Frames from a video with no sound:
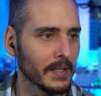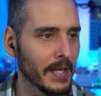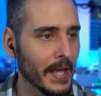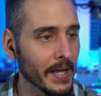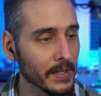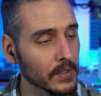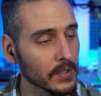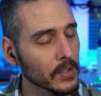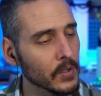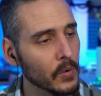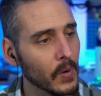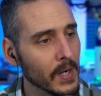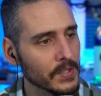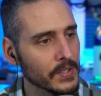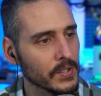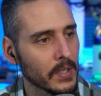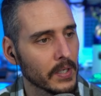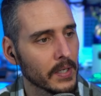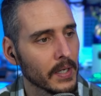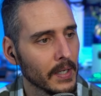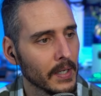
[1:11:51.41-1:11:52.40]
Yeah, good
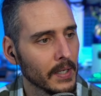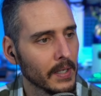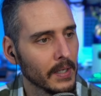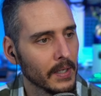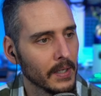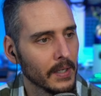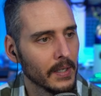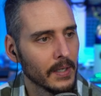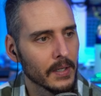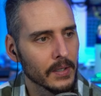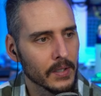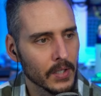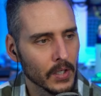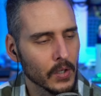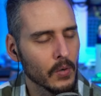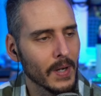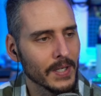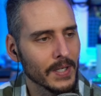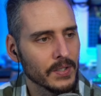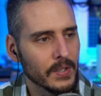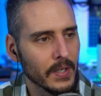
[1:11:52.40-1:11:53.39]
question. Good
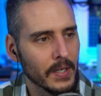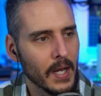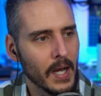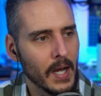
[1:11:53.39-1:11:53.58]
question.